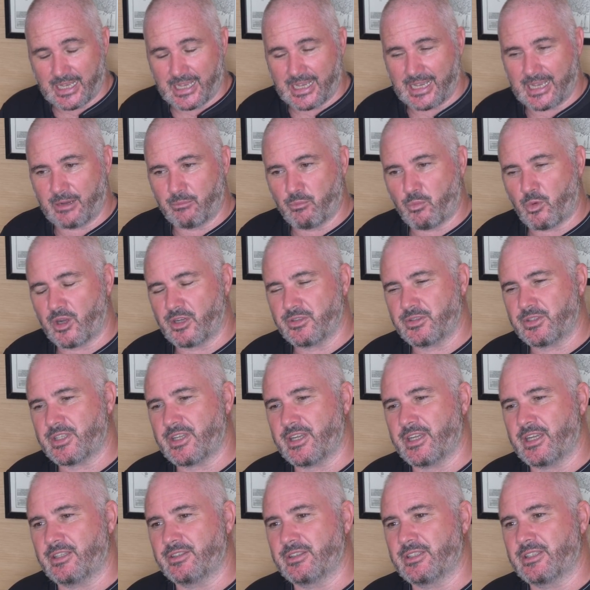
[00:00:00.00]
And whilst
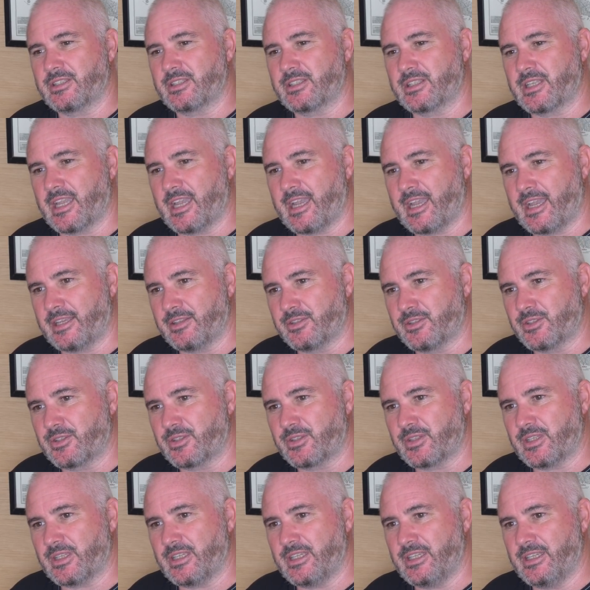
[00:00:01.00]
I understand
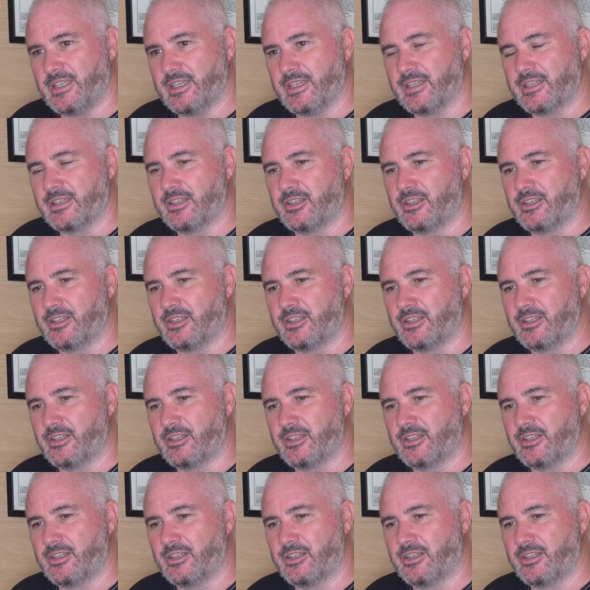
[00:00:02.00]
the